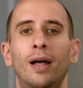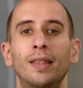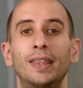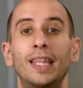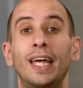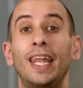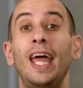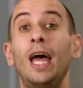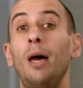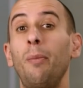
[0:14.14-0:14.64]

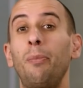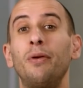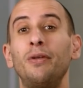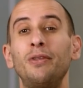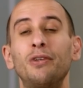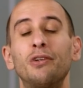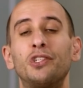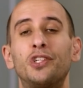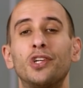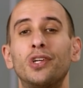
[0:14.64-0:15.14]
Now, to help you on
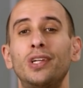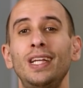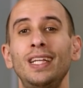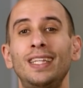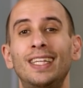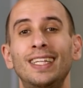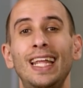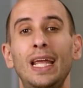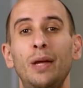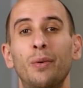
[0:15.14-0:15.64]
your journey,
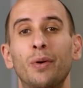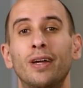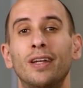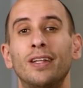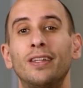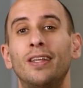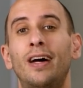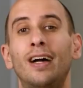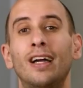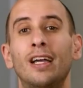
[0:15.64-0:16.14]
today we're going to
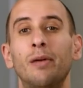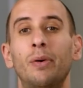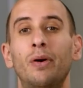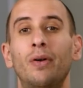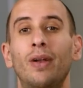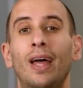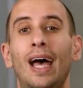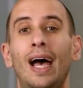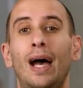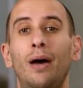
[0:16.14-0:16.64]
talk
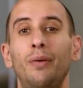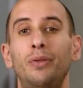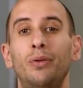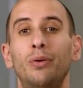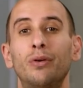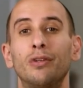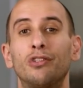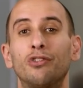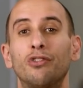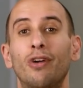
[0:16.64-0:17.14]
about how
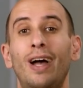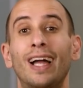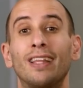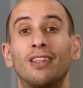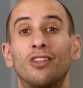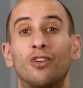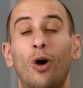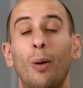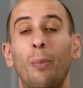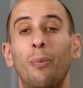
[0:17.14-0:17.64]
to
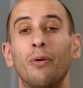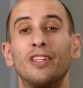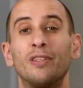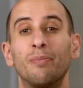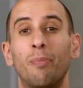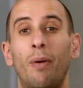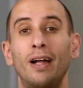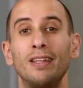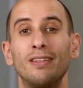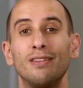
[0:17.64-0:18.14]
attract corporate
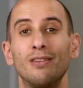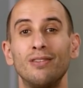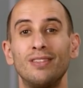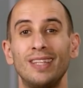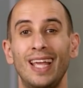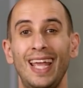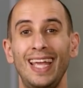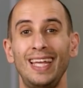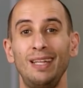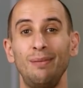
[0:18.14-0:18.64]
sponsors
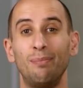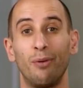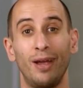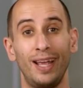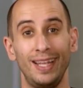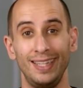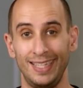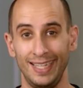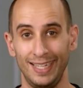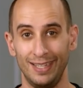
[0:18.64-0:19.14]
and
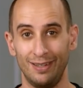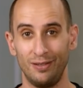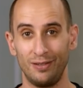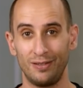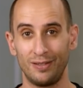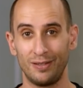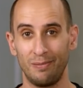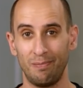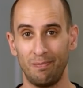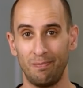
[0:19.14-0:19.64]
brand
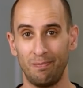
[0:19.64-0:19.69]
deals.